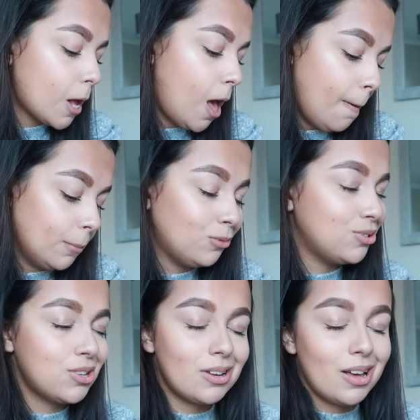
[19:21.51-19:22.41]
Um,
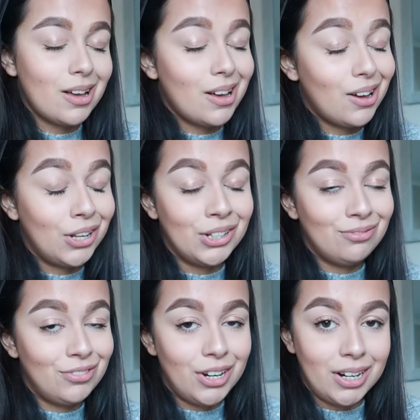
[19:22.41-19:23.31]
I
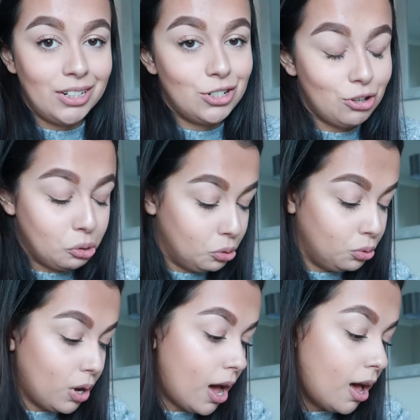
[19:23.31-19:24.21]
really struggle.